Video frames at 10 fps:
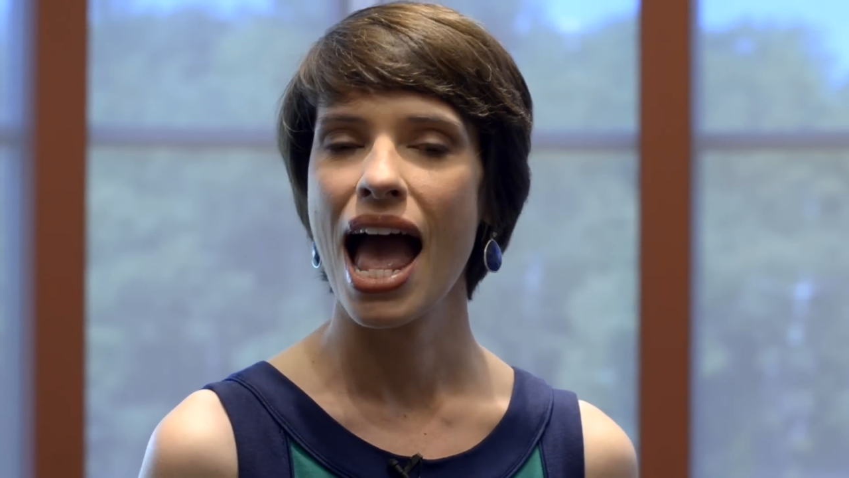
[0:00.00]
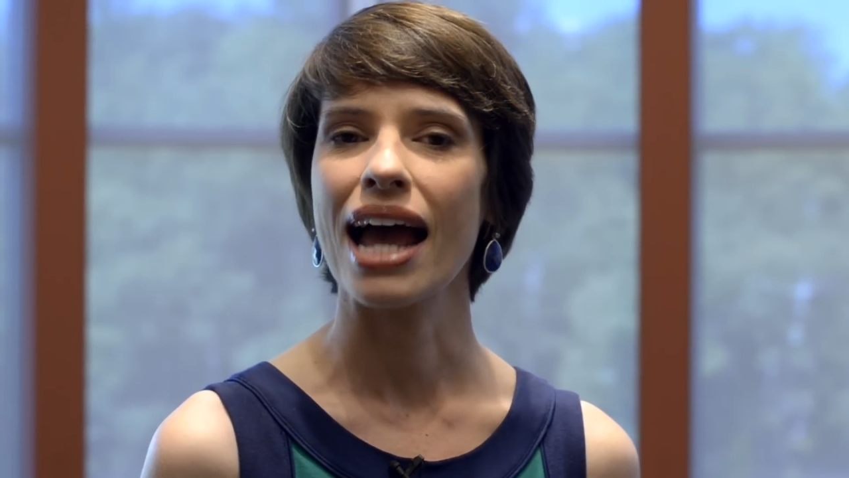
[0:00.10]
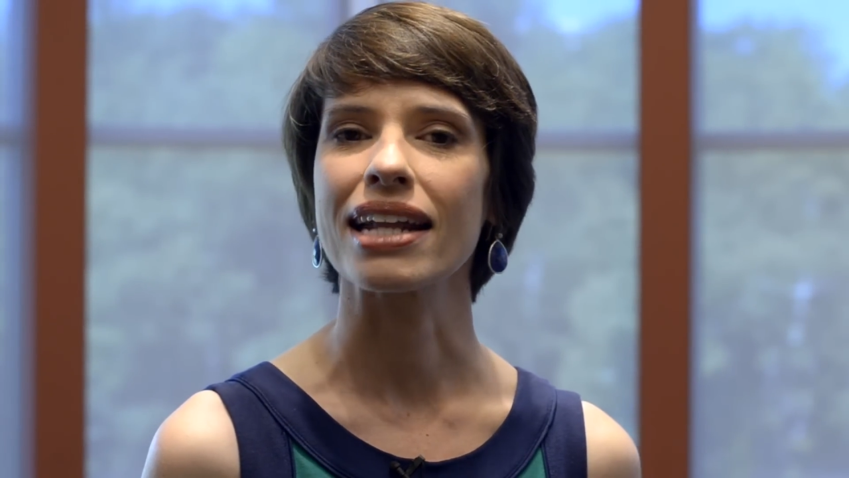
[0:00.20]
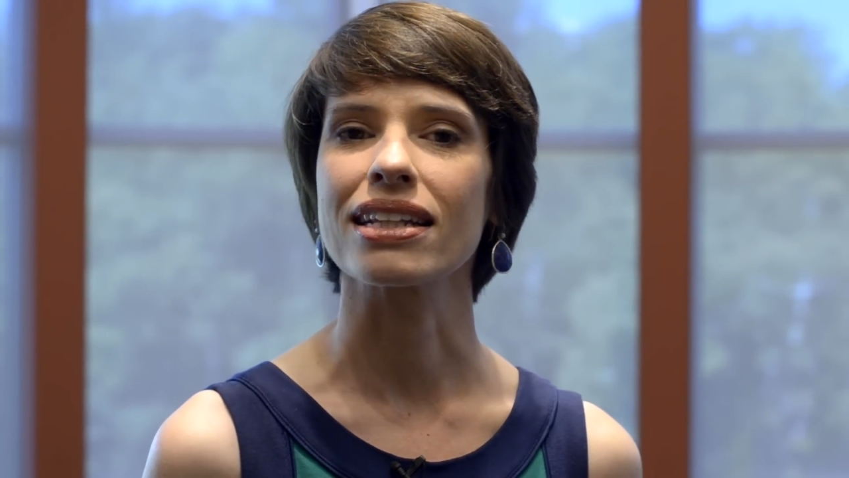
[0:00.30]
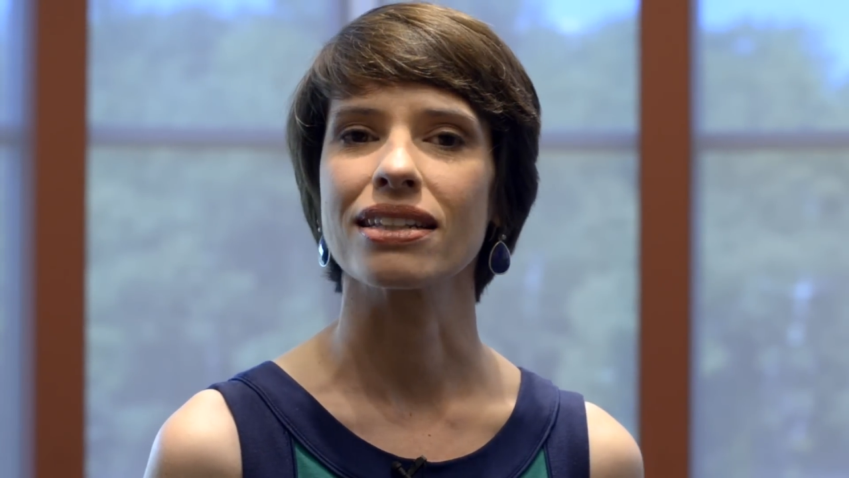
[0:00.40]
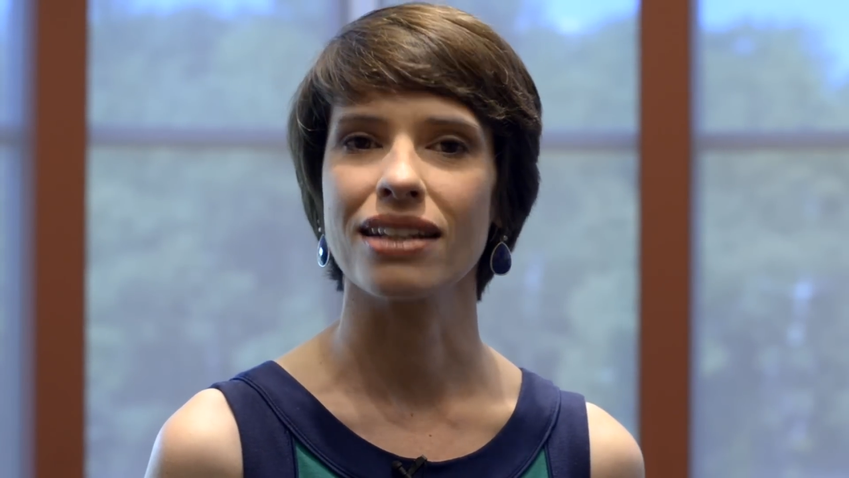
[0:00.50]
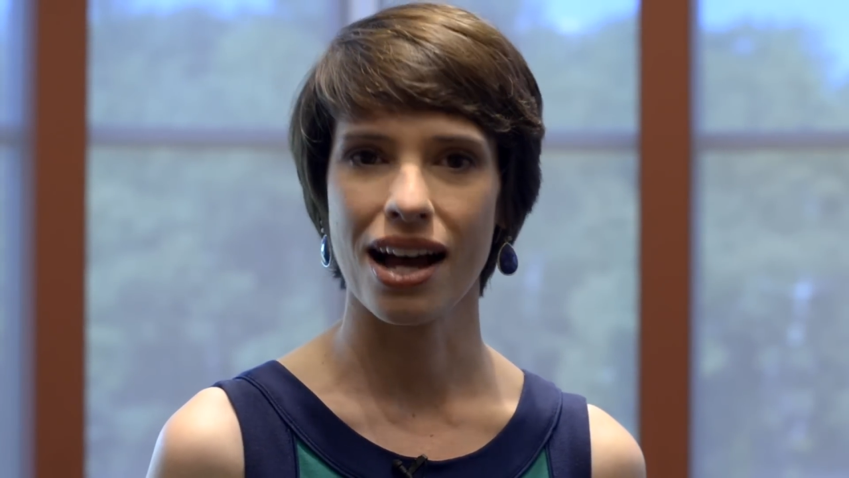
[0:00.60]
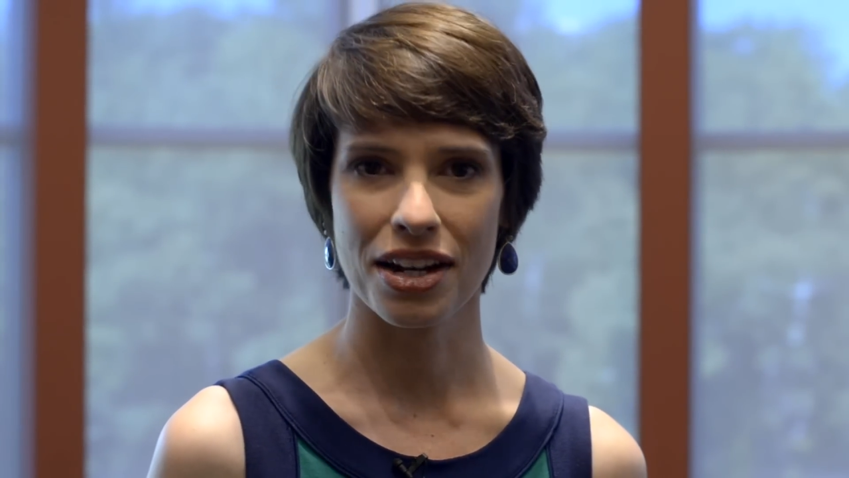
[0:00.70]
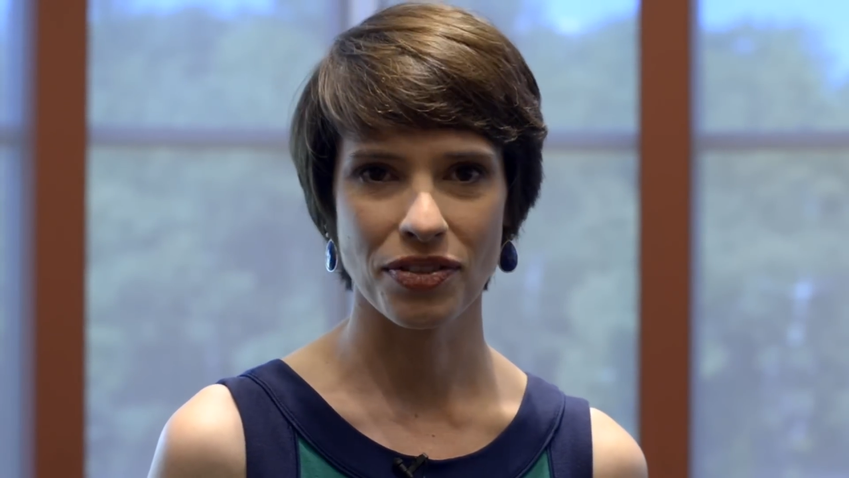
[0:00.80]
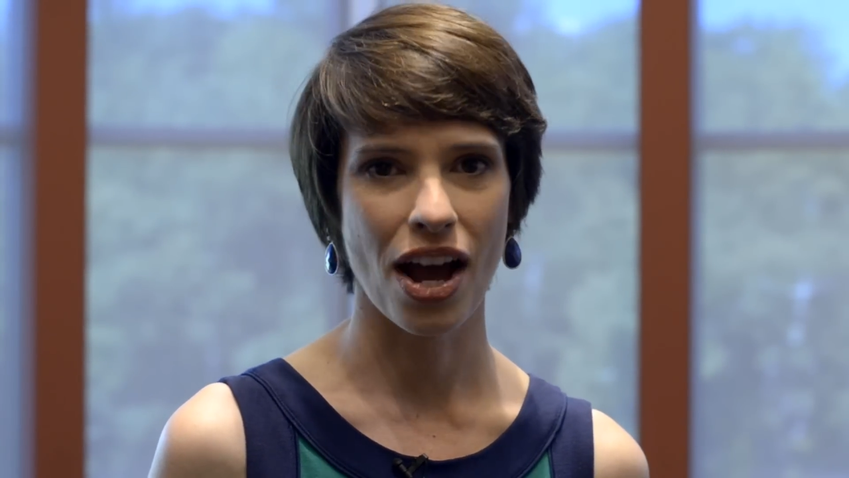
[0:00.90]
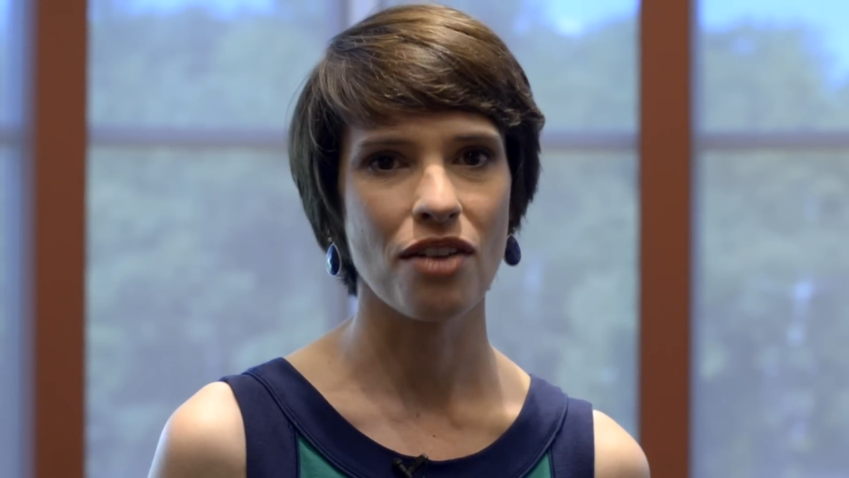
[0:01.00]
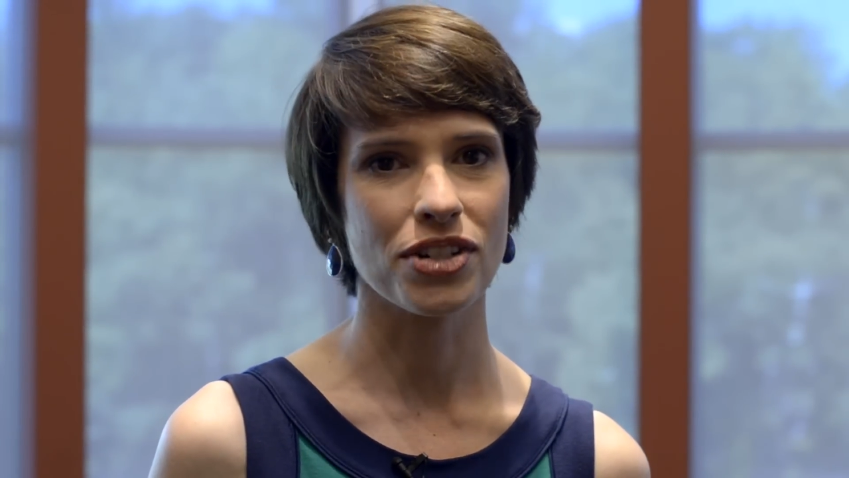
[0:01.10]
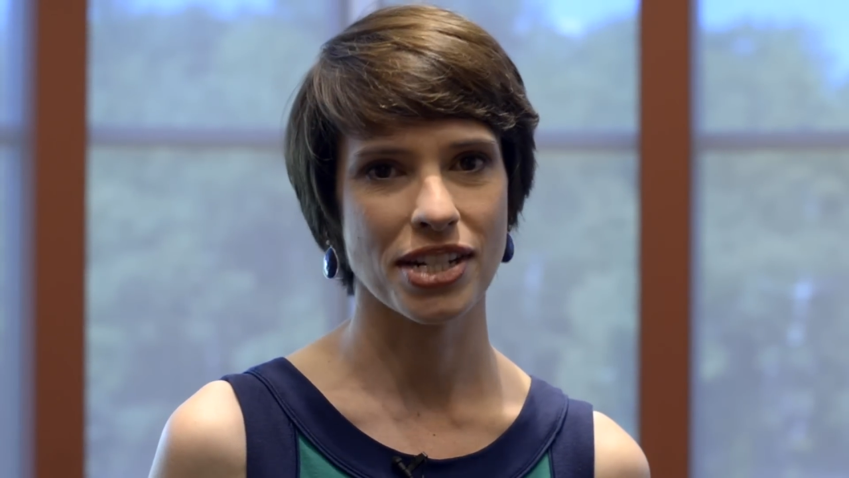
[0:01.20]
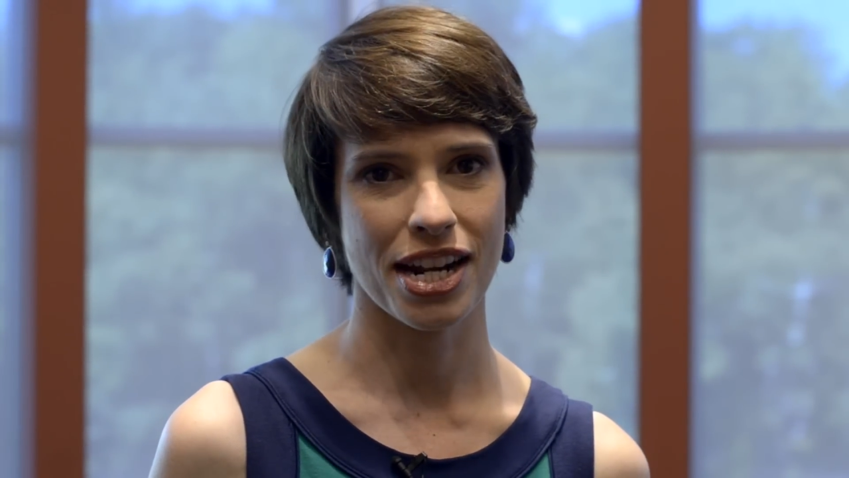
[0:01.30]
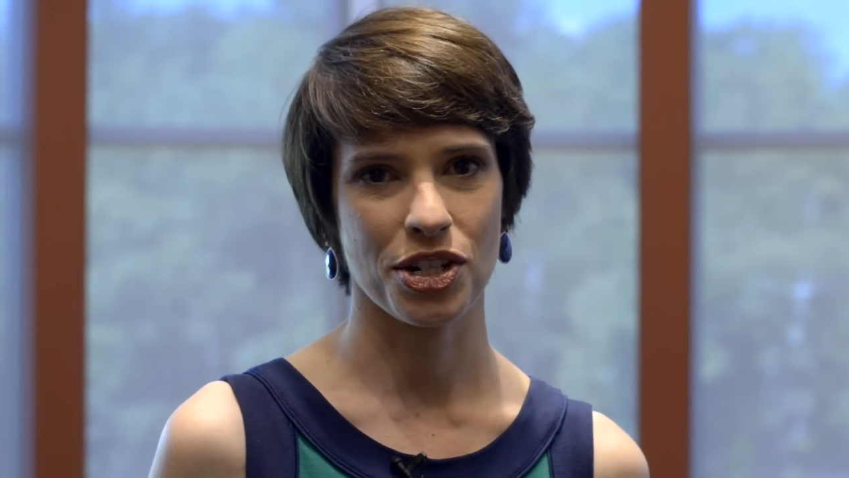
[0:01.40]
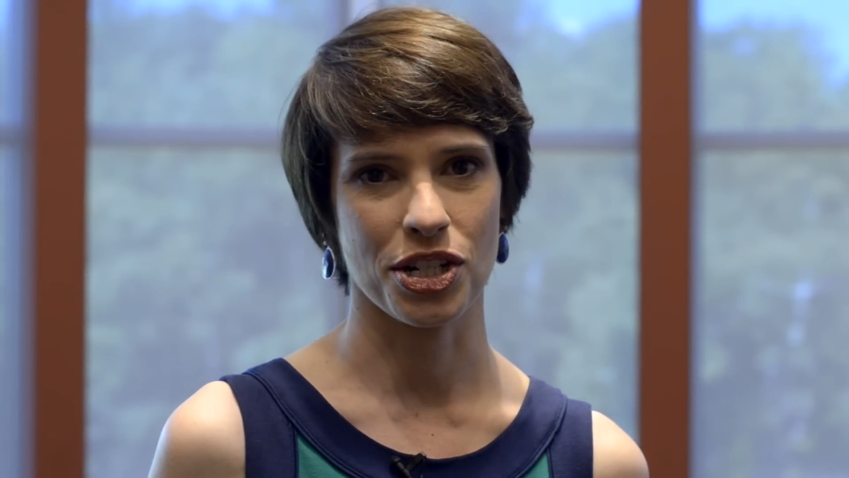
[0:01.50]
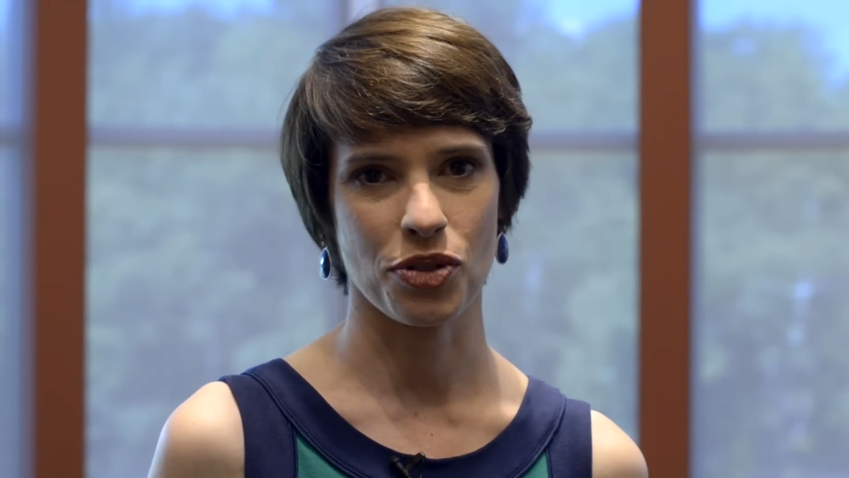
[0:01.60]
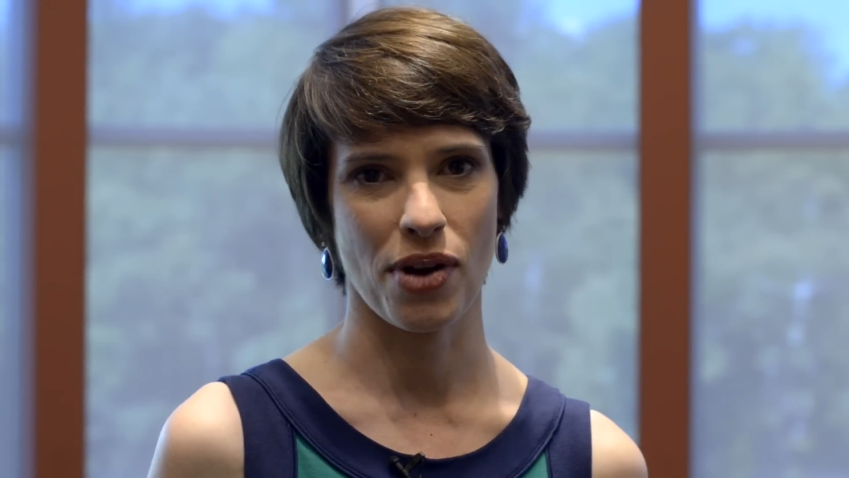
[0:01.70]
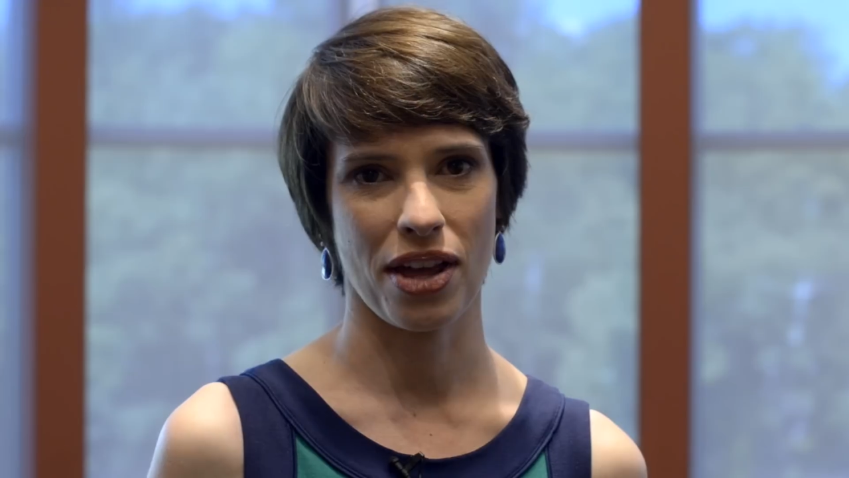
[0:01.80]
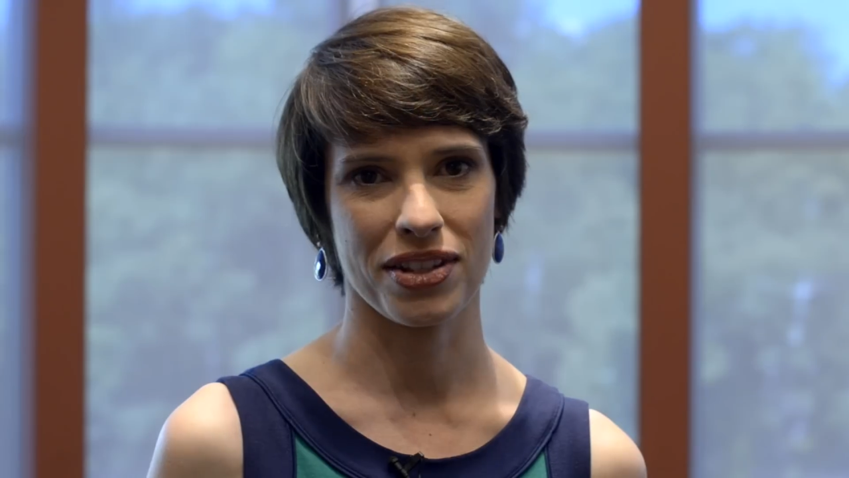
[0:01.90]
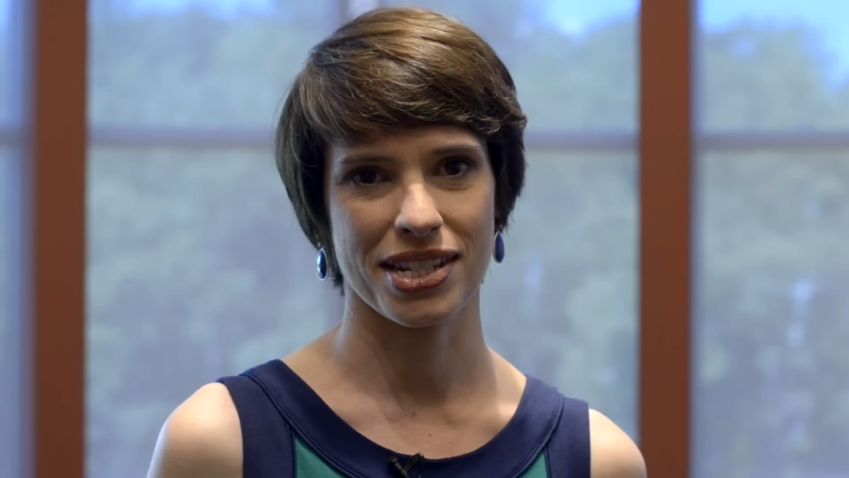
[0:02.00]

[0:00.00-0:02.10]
and a lot of conversations around the